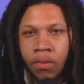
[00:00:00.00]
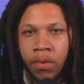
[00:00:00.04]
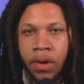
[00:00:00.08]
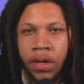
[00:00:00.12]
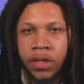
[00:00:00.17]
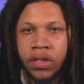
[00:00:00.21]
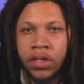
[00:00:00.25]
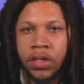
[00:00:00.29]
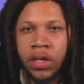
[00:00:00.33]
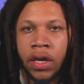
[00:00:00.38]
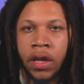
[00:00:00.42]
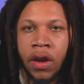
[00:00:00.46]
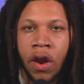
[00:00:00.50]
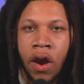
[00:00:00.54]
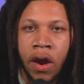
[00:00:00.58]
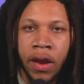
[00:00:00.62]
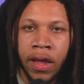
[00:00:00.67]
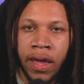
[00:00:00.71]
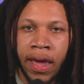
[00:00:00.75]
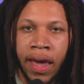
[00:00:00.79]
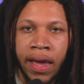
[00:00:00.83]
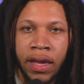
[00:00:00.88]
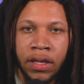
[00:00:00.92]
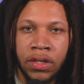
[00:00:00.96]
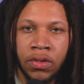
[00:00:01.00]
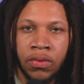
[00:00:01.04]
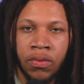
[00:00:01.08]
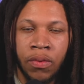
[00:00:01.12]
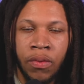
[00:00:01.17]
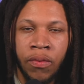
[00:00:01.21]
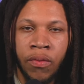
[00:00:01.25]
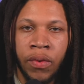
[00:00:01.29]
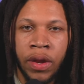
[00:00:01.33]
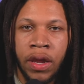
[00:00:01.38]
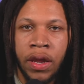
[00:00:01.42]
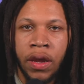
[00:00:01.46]
which in our case,
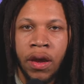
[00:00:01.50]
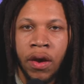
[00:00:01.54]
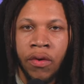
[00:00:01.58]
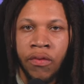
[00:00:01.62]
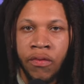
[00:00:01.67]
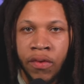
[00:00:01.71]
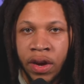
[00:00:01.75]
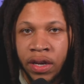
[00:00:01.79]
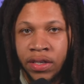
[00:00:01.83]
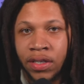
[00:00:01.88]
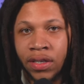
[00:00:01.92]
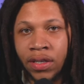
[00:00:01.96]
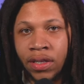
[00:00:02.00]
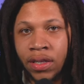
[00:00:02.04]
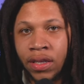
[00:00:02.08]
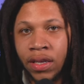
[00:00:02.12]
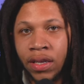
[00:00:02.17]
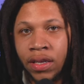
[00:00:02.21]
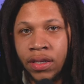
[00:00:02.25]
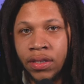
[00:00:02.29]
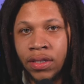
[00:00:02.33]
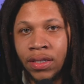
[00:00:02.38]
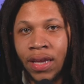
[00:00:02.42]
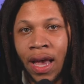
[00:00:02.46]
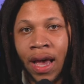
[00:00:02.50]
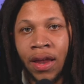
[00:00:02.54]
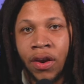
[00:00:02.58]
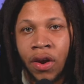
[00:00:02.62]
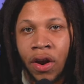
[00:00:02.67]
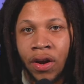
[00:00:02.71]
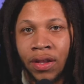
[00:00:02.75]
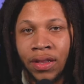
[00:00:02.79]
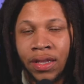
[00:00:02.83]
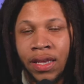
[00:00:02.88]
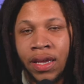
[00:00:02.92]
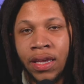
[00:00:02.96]
when we originally signed
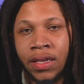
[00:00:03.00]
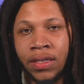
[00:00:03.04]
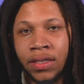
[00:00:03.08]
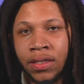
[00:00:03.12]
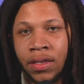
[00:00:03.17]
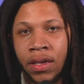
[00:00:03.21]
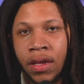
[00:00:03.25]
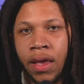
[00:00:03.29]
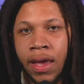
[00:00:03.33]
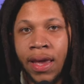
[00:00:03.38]
our lease,